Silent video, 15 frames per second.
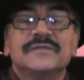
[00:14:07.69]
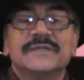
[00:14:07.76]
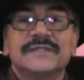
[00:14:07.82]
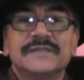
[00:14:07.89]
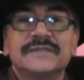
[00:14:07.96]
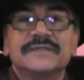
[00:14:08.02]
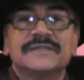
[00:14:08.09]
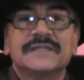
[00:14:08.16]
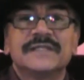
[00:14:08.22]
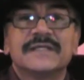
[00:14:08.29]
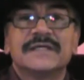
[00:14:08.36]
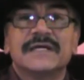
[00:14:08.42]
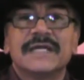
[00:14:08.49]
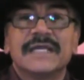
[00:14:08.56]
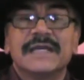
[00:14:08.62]
because
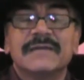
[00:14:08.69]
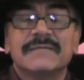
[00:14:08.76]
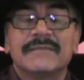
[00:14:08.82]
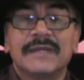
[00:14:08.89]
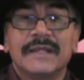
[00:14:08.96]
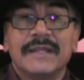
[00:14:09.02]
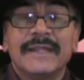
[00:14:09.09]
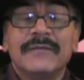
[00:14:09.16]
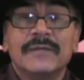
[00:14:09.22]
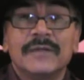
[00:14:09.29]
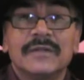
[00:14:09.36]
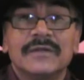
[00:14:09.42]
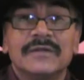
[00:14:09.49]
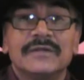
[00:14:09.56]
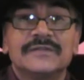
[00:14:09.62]
I am
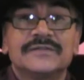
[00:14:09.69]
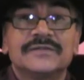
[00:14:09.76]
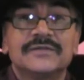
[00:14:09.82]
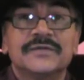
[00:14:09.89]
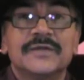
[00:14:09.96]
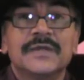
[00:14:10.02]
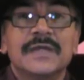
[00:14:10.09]
bilingual also.